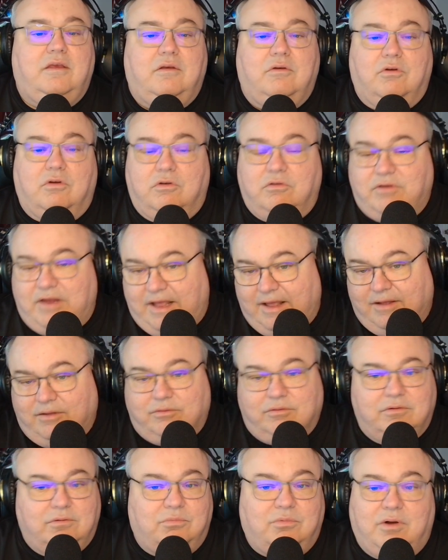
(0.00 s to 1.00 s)
or
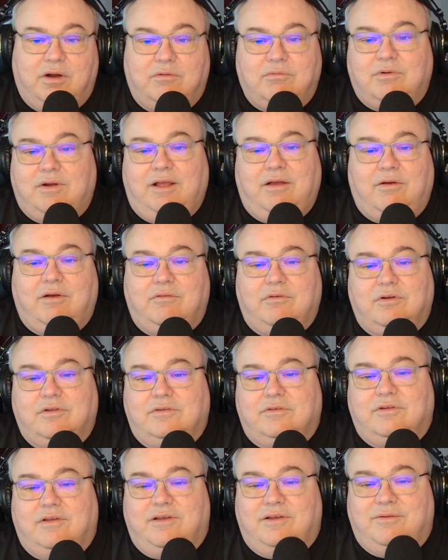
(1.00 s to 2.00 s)
down, wherever, however
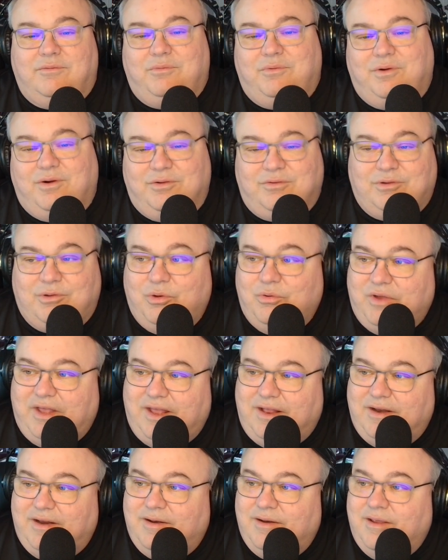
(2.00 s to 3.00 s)
it's where it's
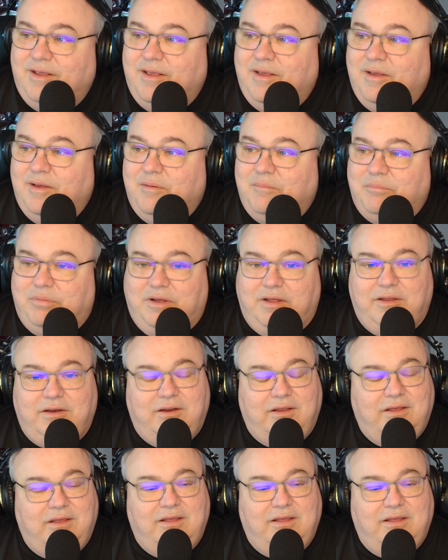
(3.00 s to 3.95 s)
located, but